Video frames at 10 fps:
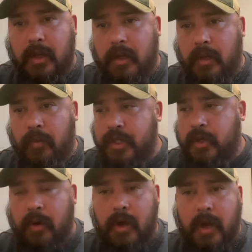what's
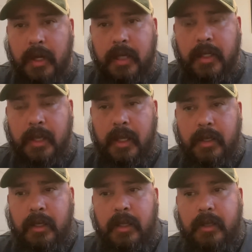going on in, in,
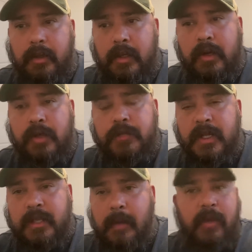in, in Earl Smith's
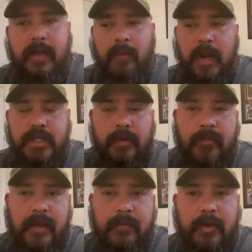camp. We haven't watched no
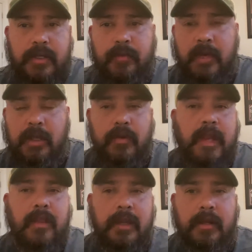fight footage. We didn't do
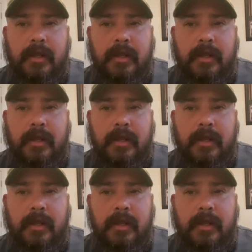anything.